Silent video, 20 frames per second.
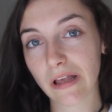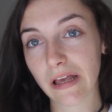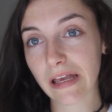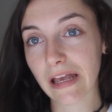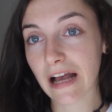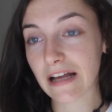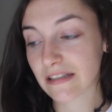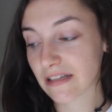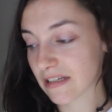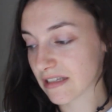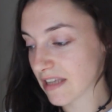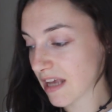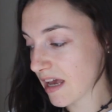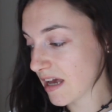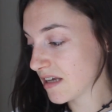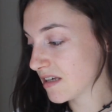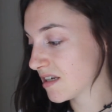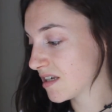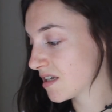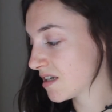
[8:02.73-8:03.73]
Like, as I
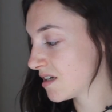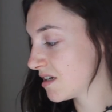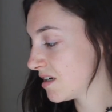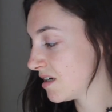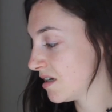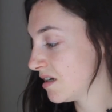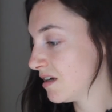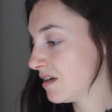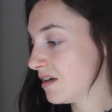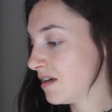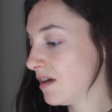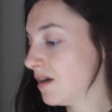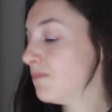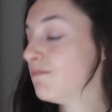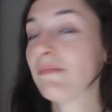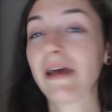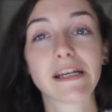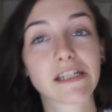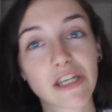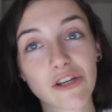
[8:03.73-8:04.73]
said,
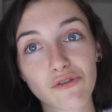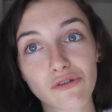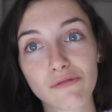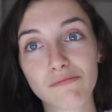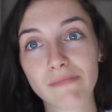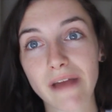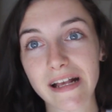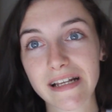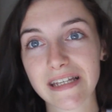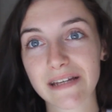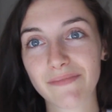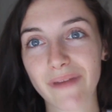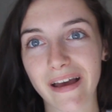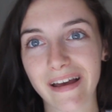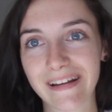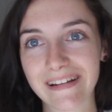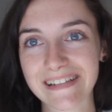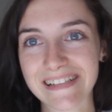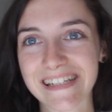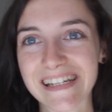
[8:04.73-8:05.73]
messy room, messy
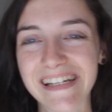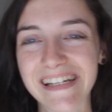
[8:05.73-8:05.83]
mind.